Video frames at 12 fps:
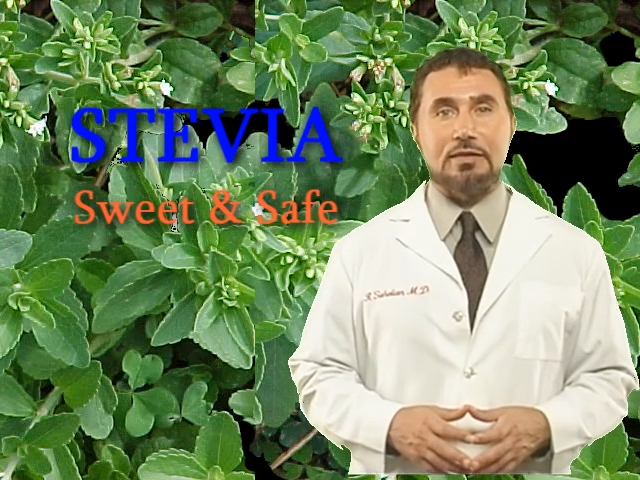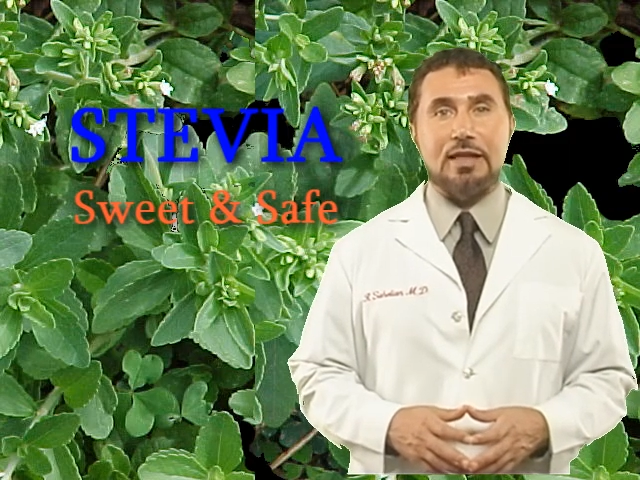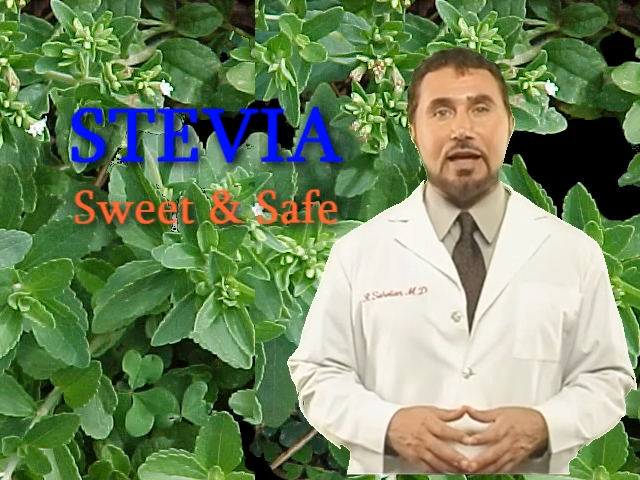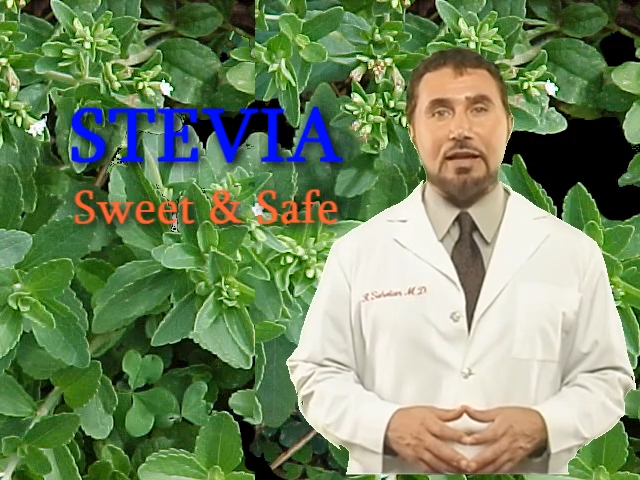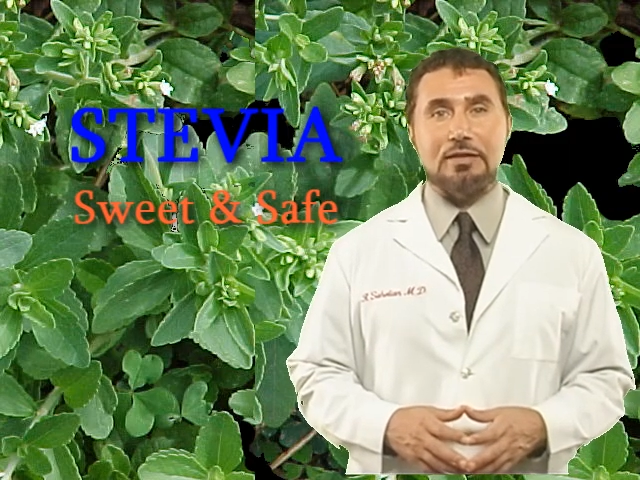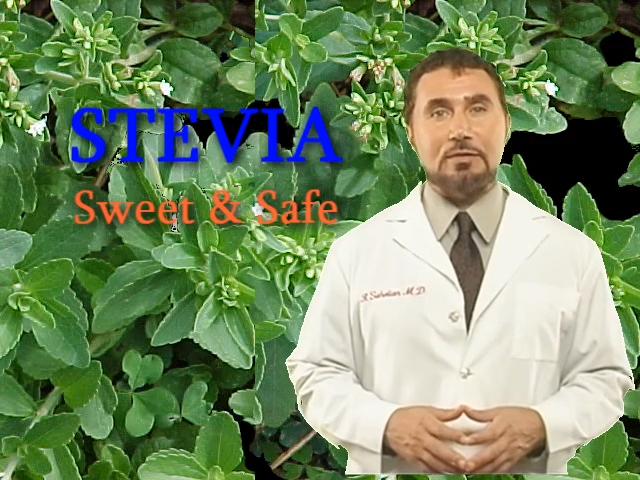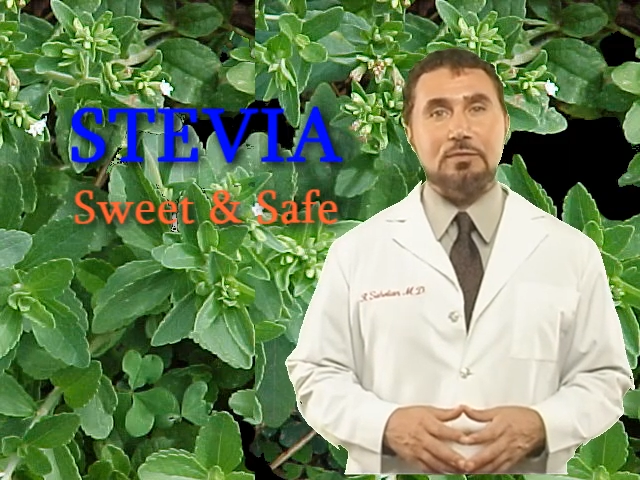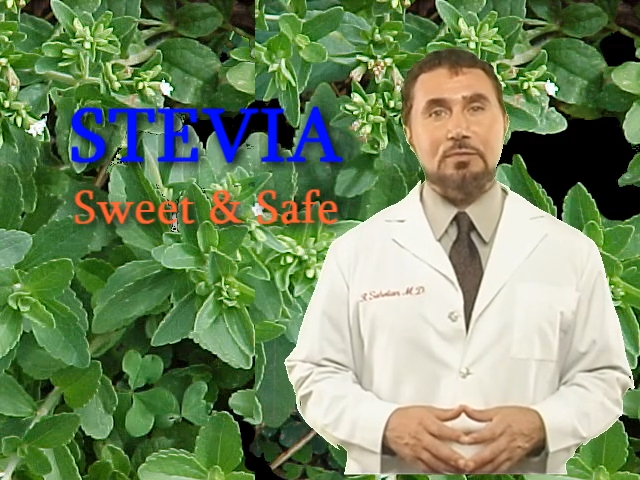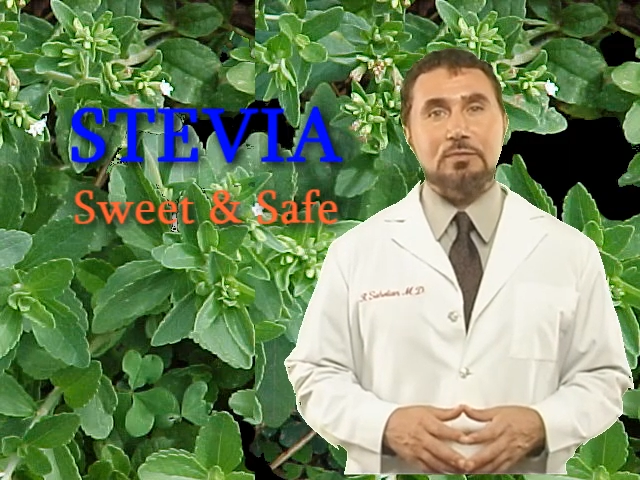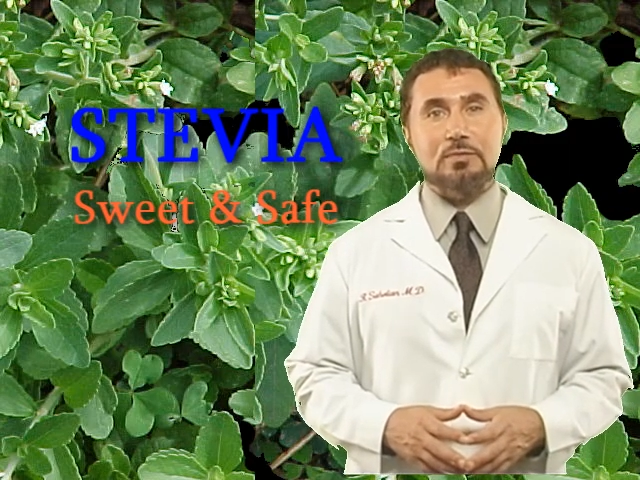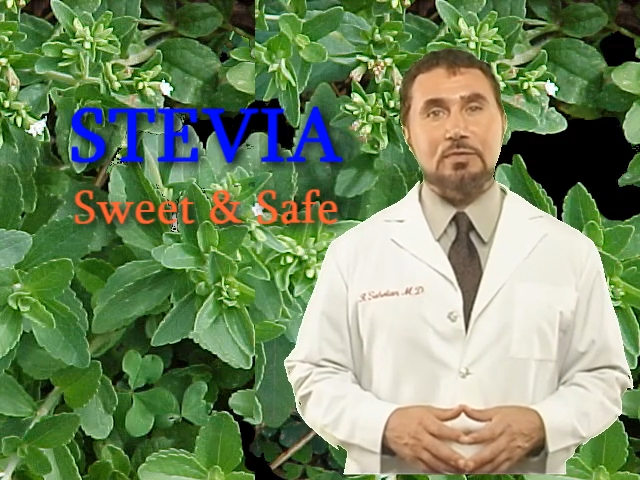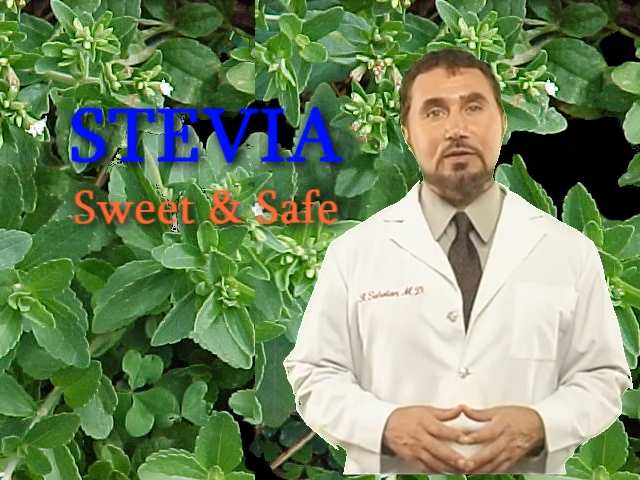that
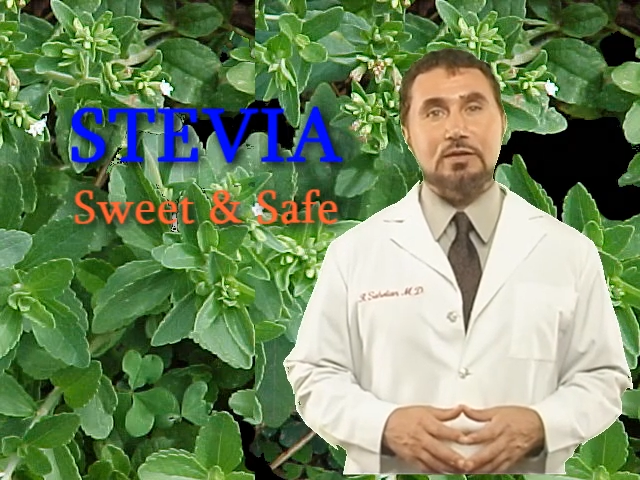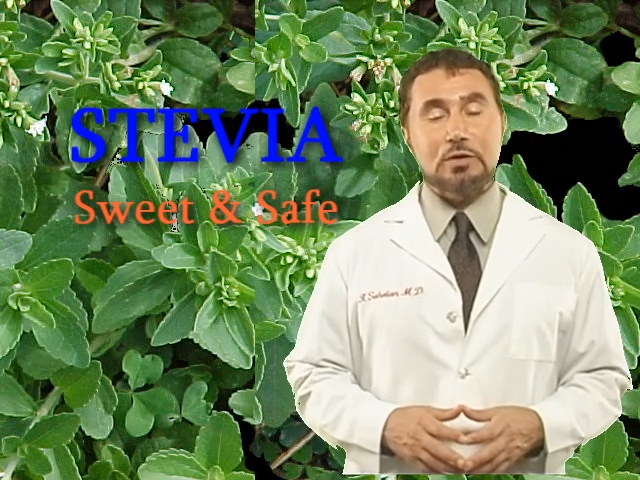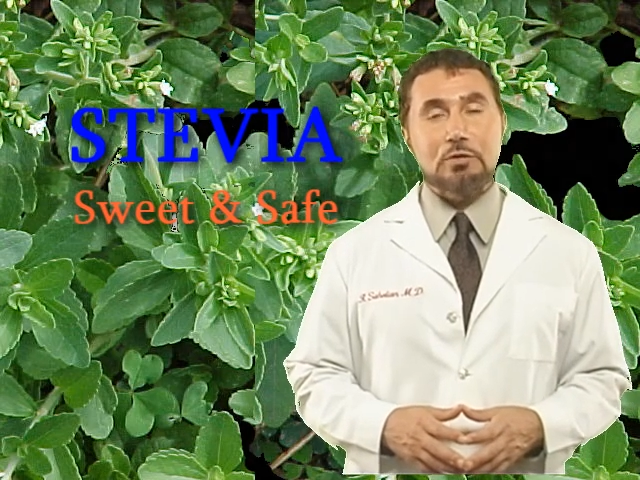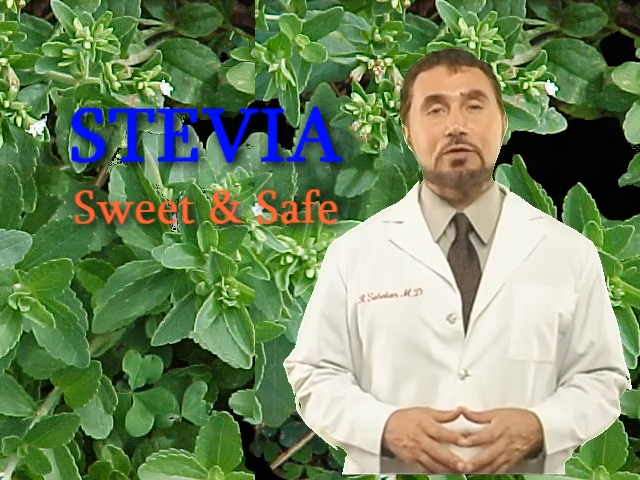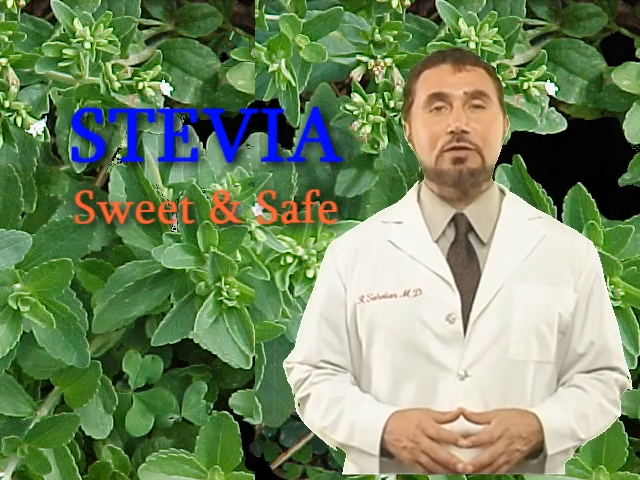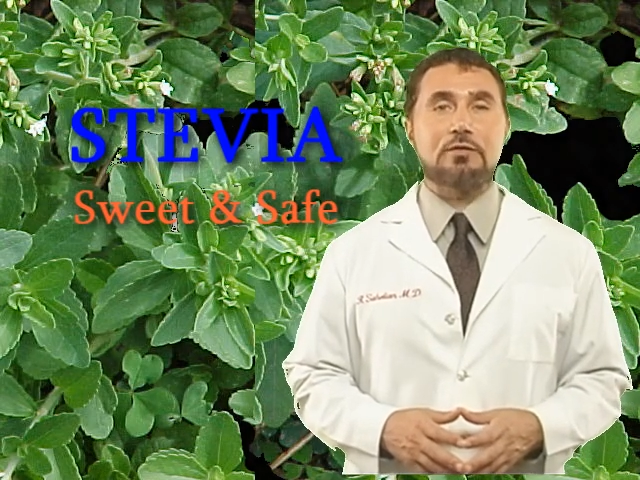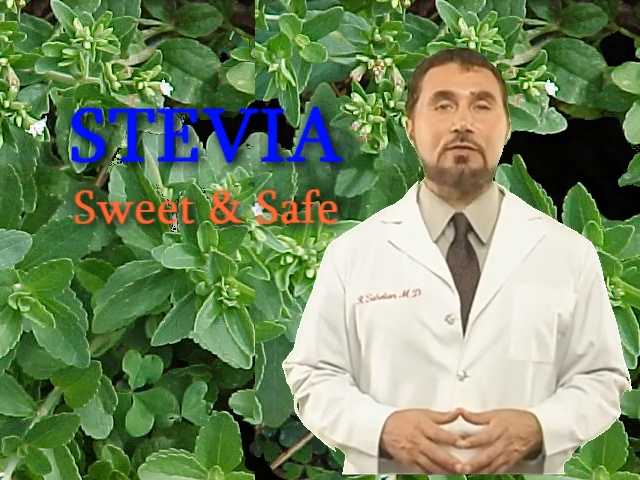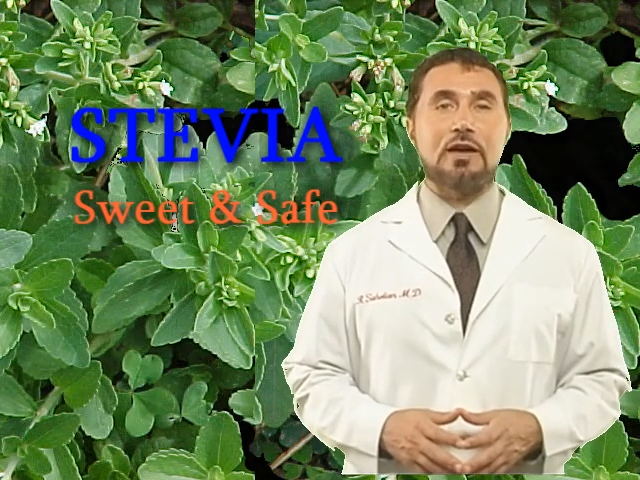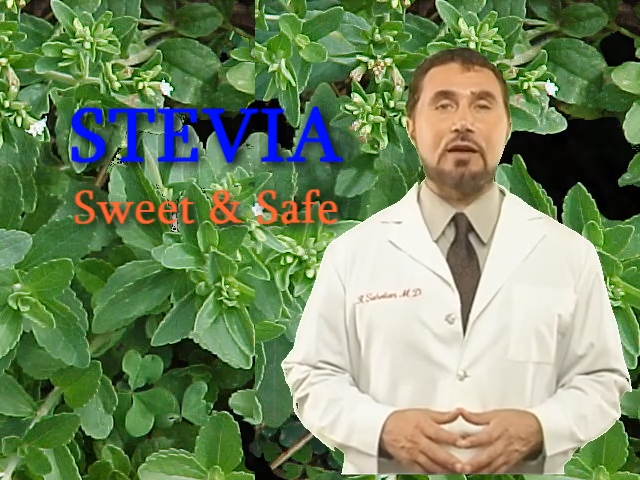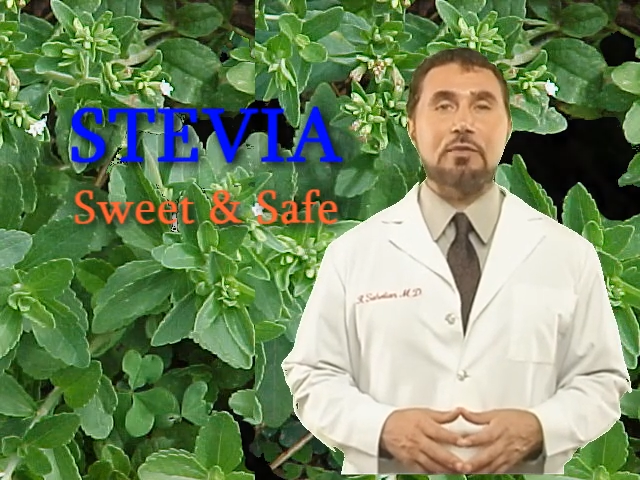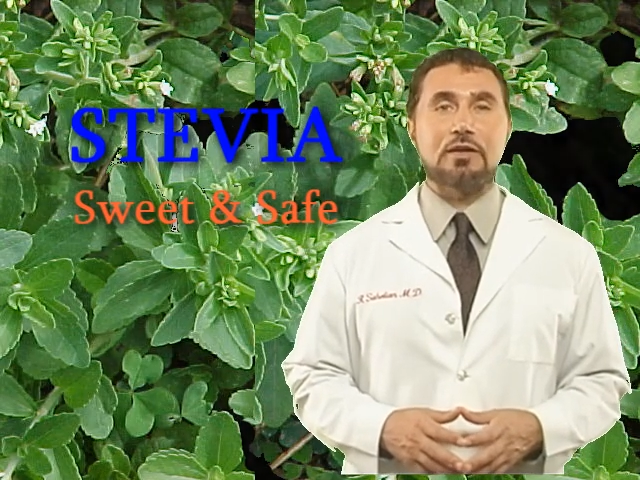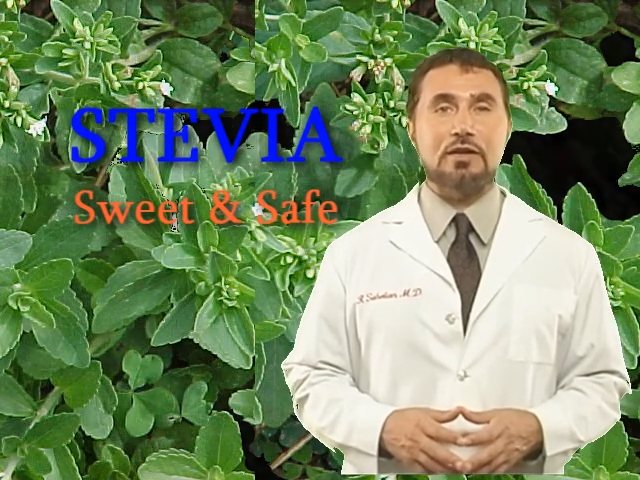you and your
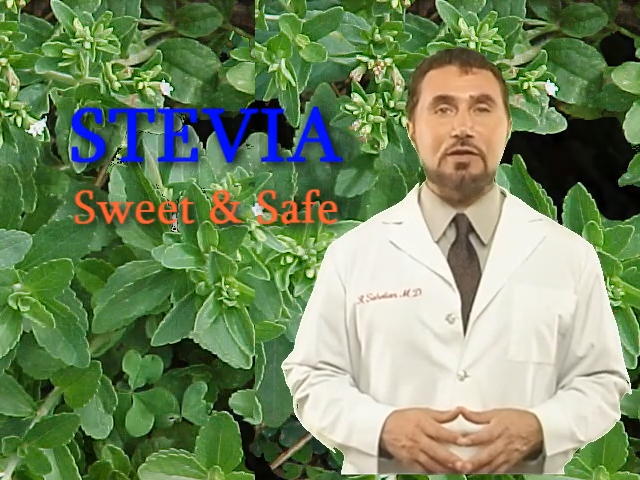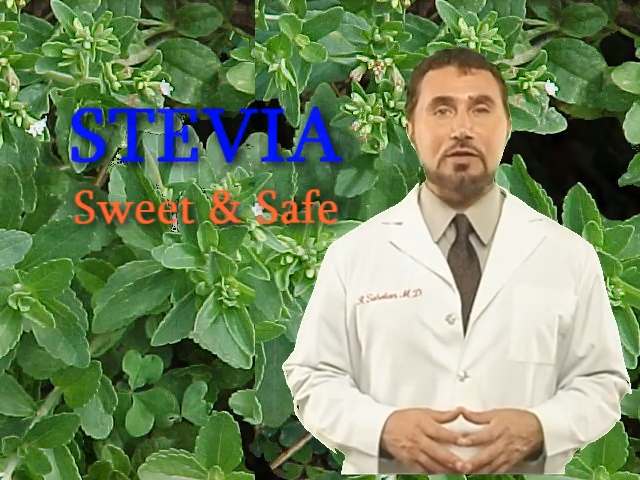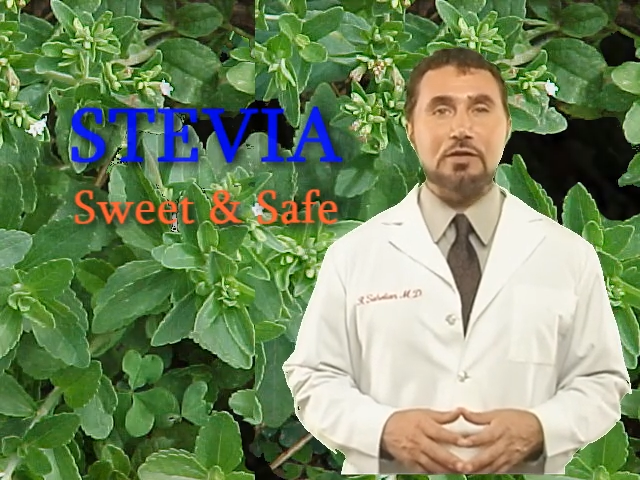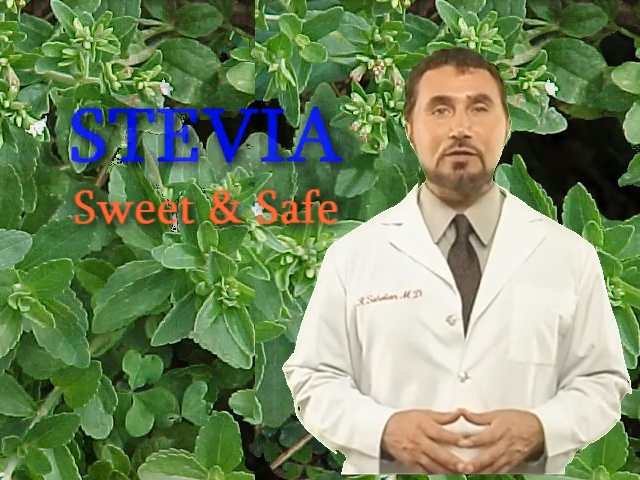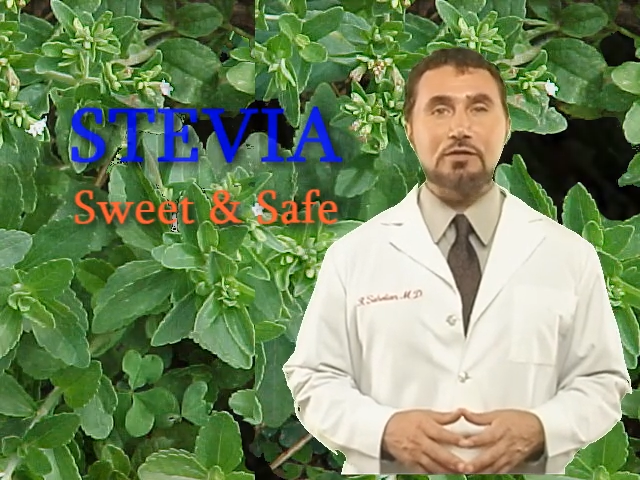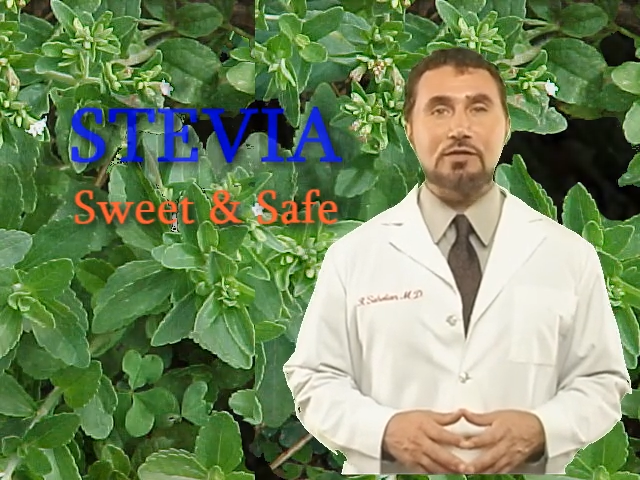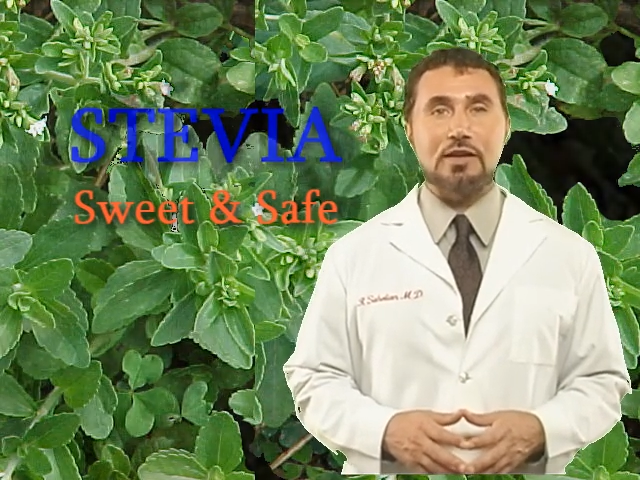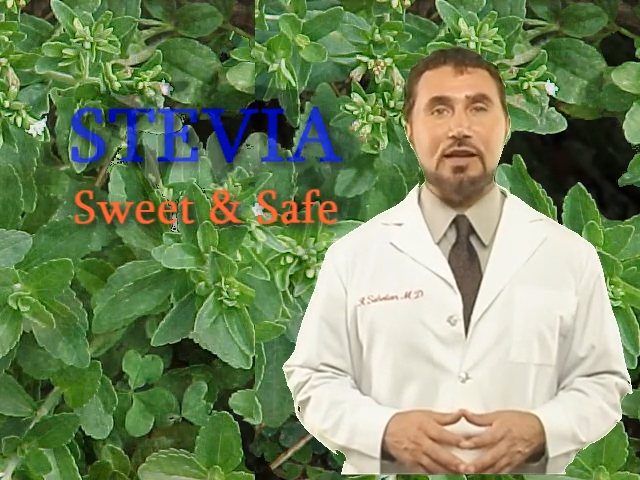family can use